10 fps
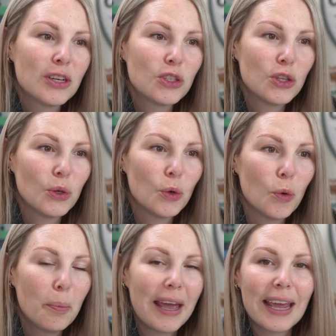
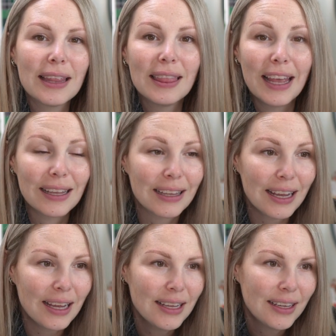to paint
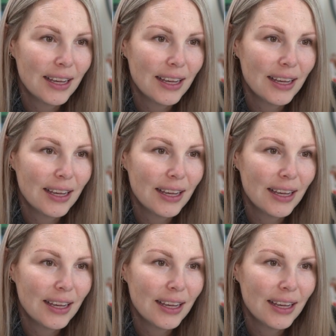lightly,